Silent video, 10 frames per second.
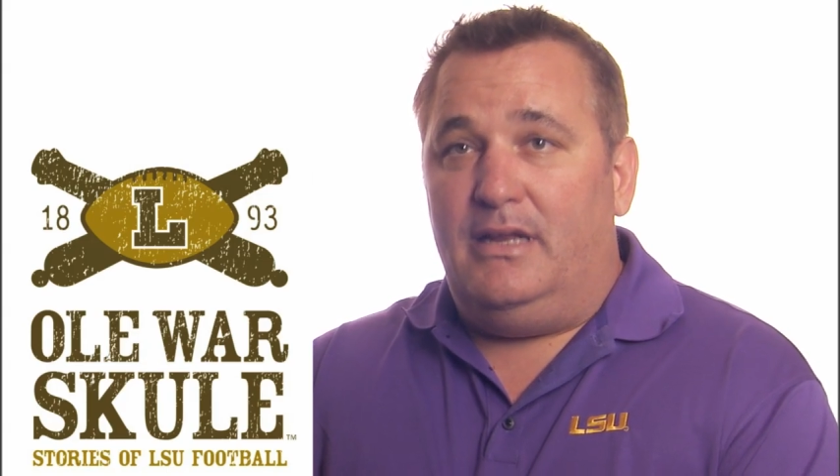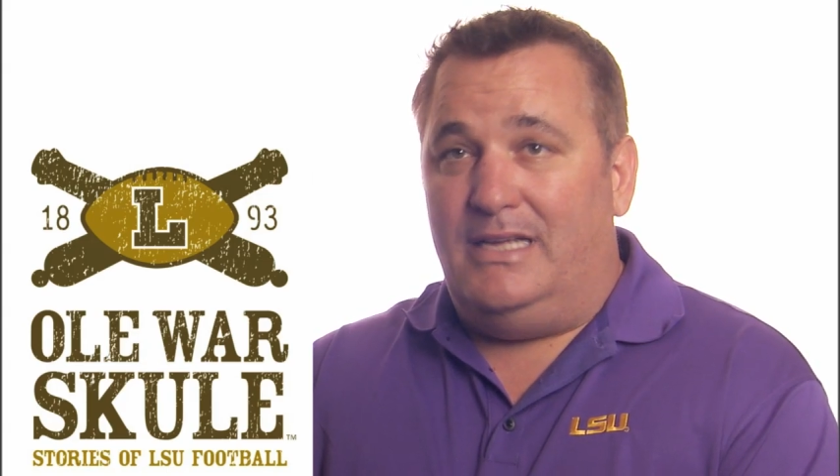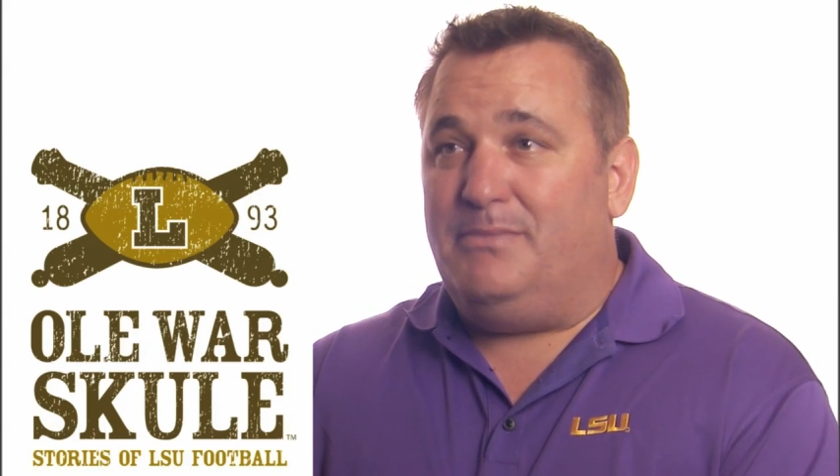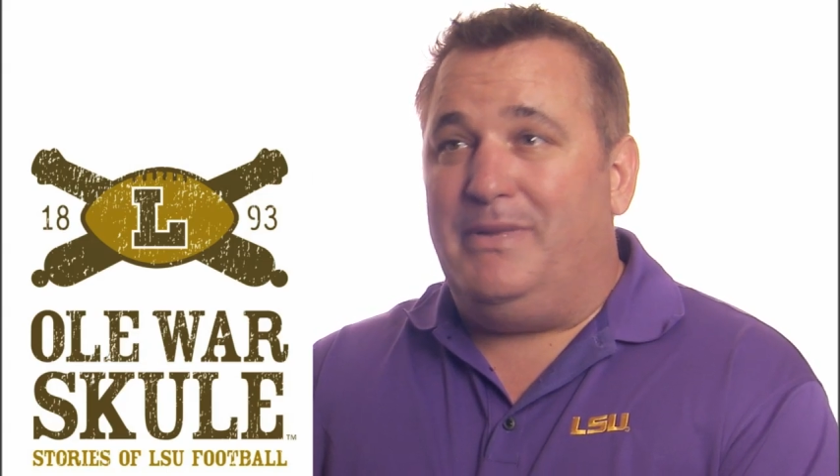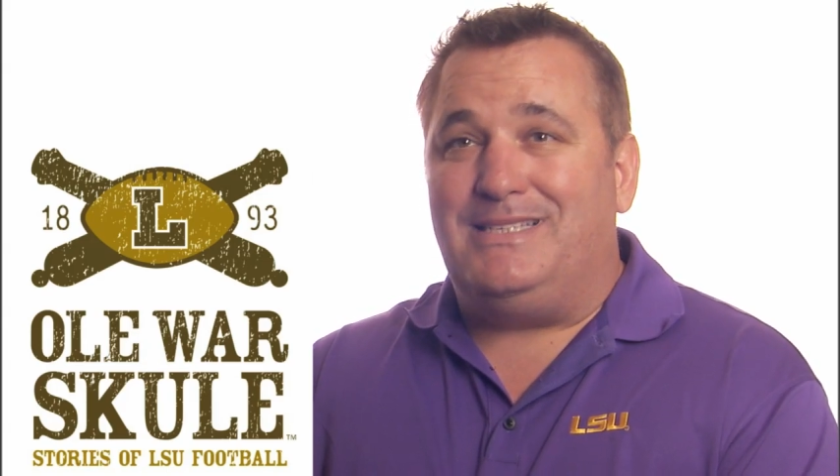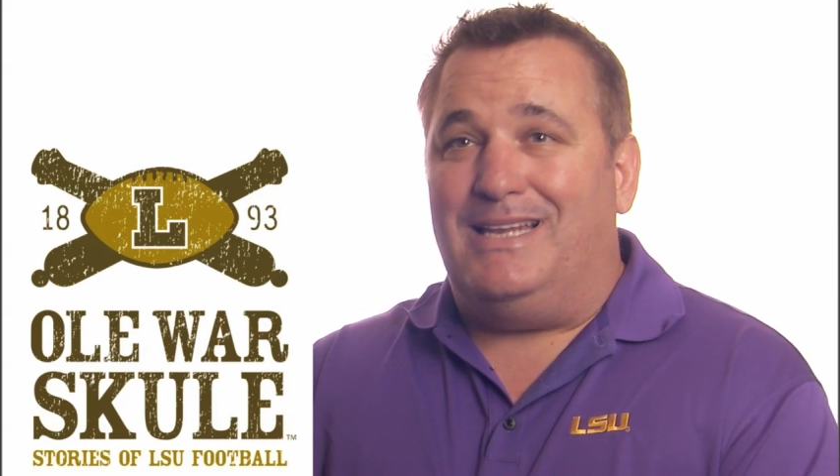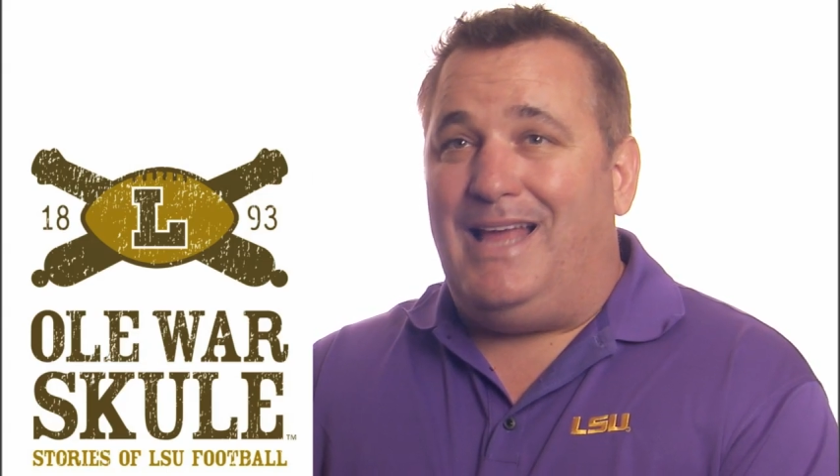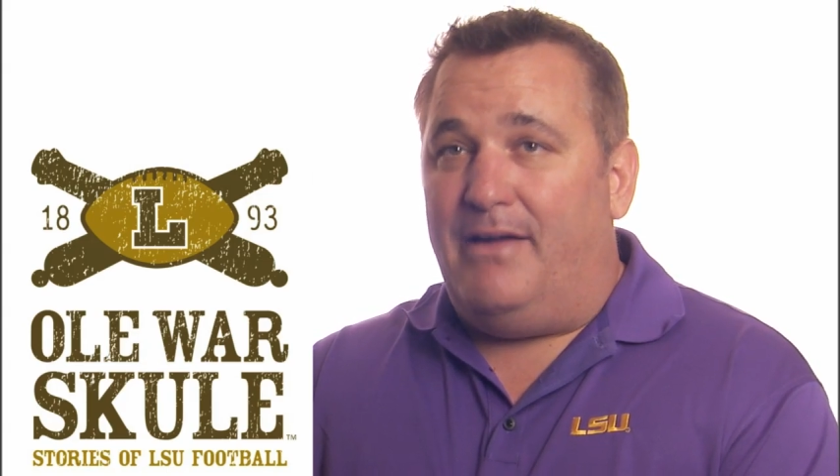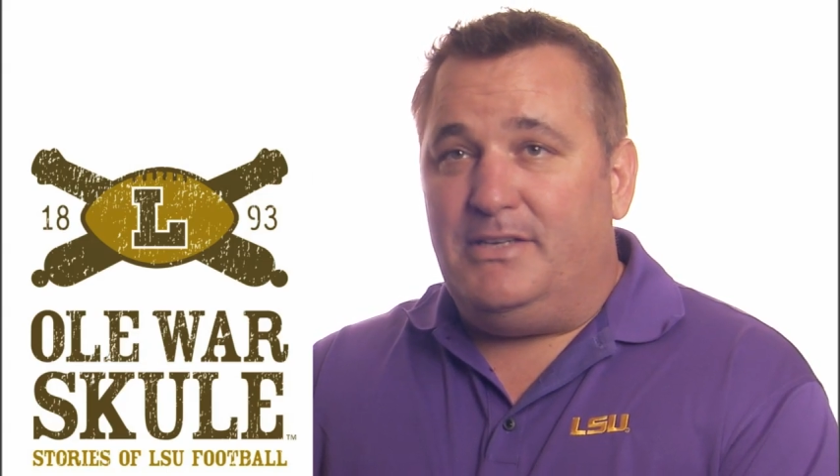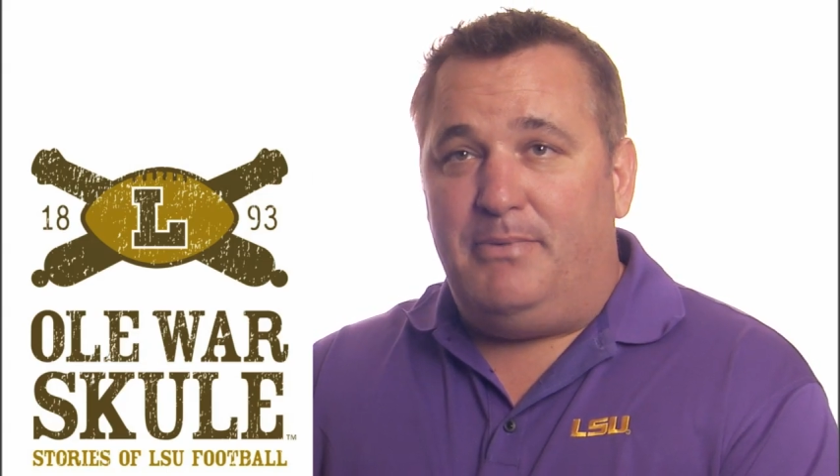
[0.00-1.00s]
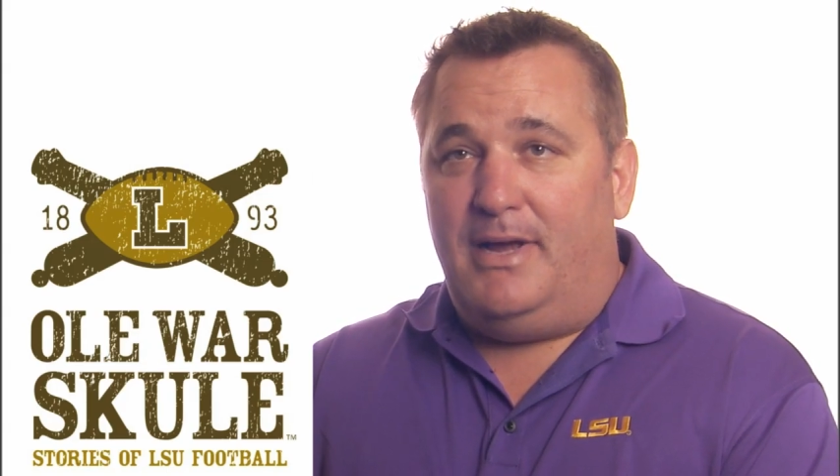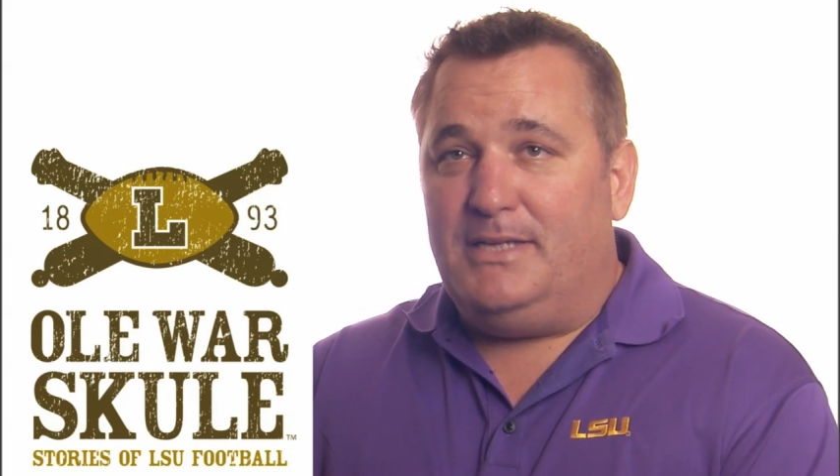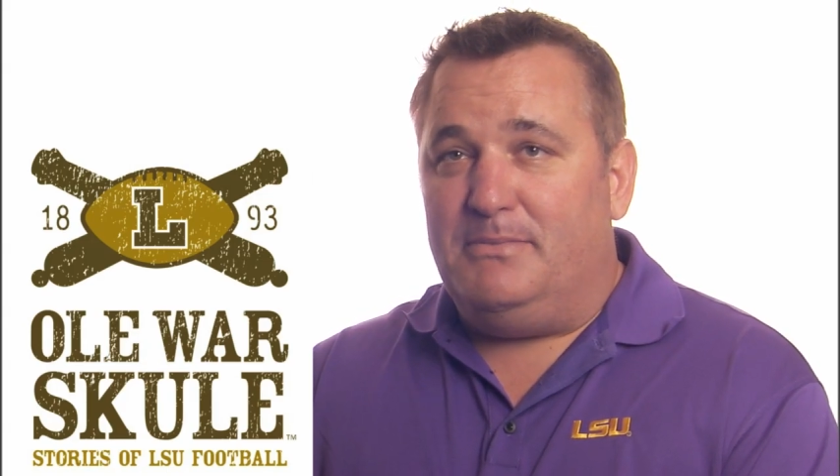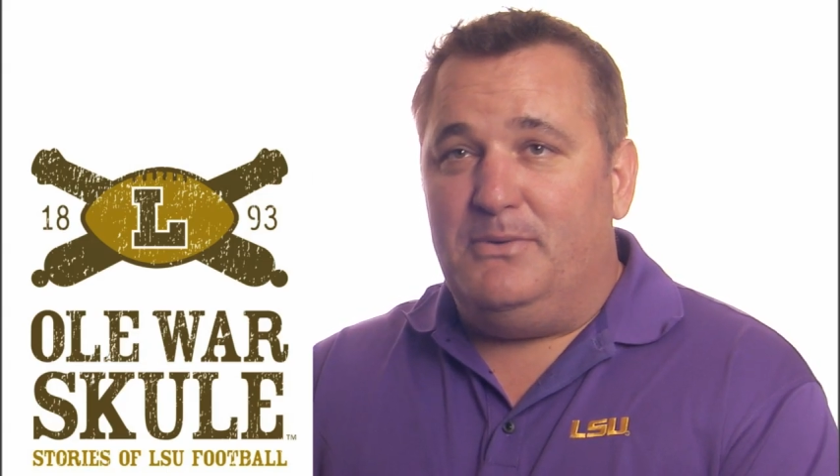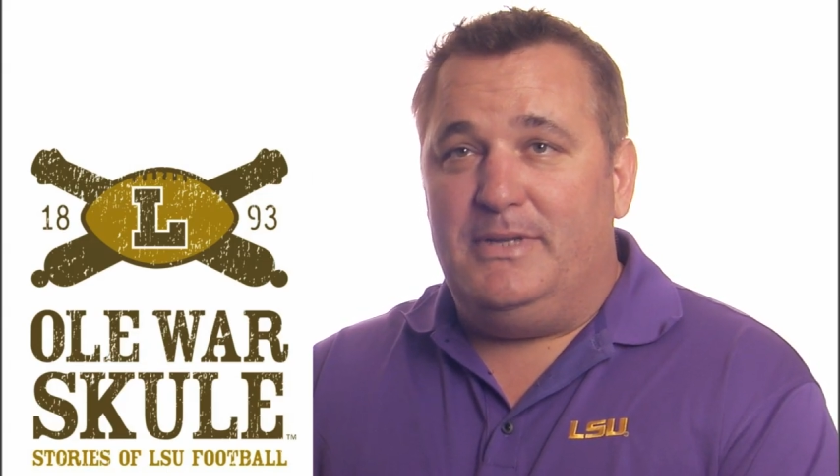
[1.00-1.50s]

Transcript: It has to be as loud as possible